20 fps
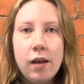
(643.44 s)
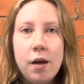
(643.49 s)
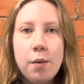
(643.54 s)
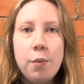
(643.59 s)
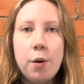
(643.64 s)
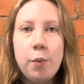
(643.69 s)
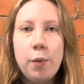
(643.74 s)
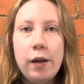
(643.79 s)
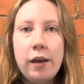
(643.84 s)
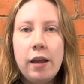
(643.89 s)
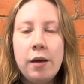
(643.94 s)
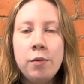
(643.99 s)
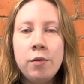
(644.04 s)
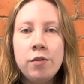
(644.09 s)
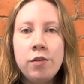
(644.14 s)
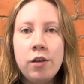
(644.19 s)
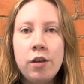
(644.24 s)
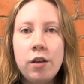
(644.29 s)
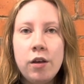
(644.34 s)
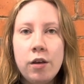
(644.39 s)
But when he
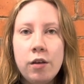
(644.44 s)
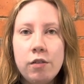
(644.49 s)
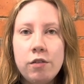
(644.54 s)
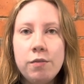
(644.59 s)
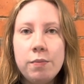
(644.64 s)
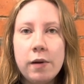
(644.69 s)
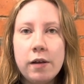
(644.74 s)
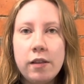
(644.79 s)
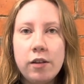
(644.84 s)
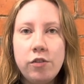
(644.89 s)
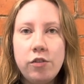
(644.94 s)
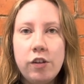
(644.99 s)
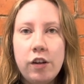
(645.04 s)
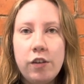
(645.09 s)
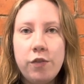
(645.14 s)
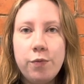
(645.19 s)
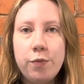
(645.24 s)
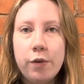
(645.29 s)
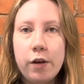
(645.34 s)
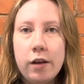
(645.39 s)
was accused by the
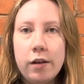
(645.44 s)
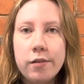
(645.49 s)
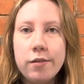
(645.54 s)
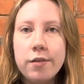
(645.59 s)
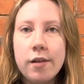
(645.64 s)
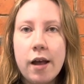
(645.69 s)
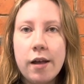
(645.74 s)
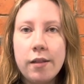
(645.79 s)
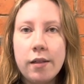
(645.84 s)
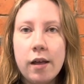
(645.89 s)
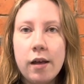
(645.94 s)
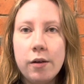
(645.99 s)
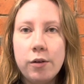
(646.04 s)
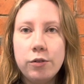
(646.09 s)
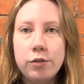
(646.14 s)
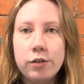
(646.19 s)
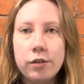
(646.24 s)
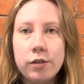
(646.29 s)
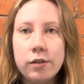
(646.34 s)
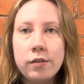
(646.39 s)
chief priests and the
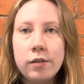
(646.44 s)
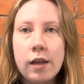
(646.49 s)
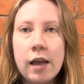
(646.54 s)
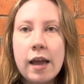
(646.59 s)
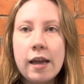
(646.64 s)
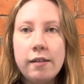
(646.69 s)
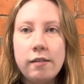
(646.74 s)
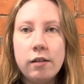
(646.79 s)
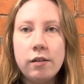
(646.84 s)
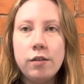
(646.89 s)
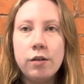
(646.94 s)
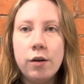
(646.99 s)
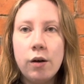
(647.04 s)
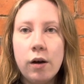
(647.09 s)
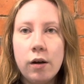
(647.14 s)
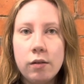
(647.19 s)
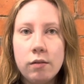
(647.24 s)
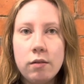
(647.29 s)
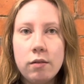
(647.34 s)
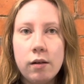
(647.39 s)
elders, he did not
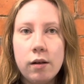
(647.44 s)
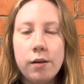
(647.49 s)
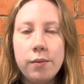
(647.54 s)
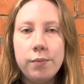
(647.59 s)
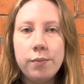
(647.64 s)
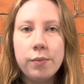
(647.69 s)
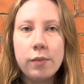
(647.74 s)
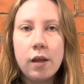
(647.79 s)
answer.